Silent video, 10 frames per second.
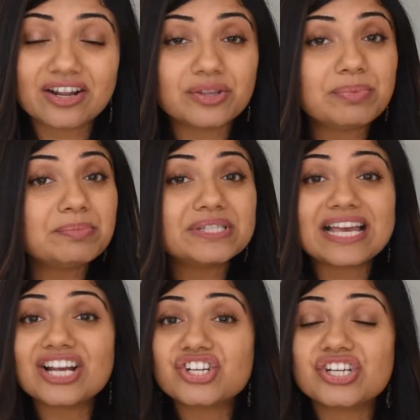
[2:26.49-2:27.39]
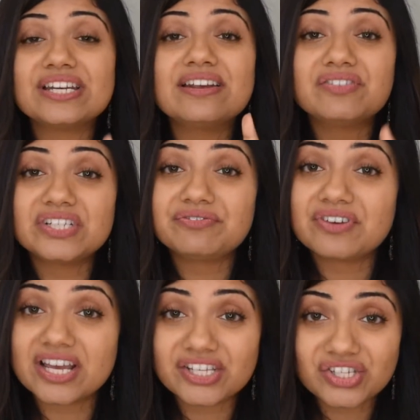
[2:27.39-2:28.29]
Other people's action never
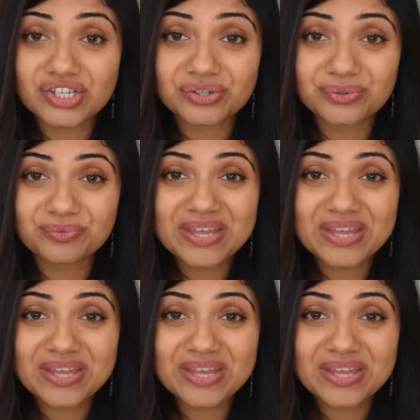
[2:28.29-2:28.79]
defines you.